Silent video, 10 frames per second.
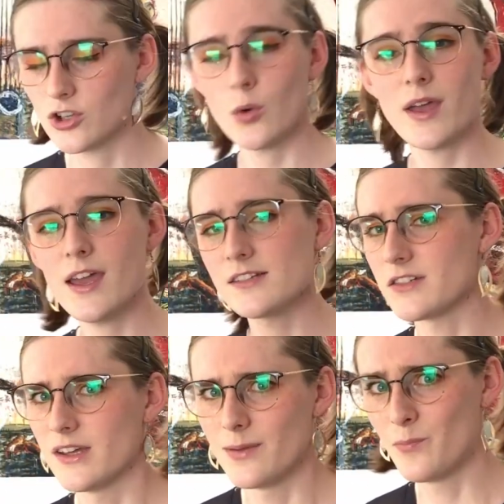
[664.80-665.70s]
Go ahead,
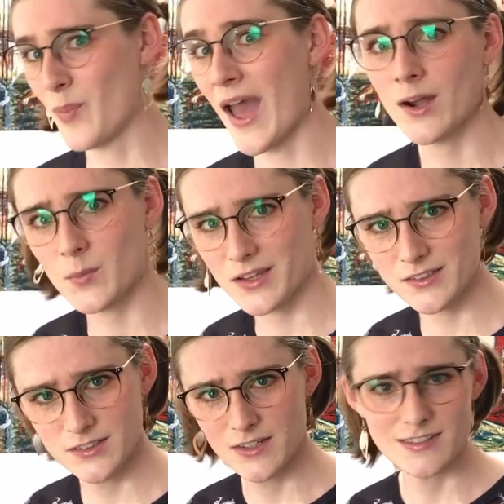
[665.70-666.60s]
ban me.
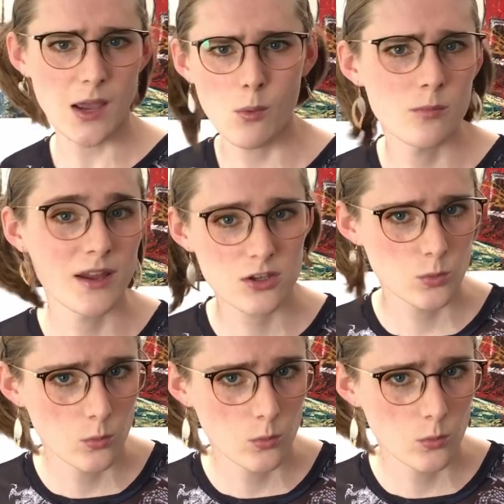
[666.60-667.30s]
That won't make you a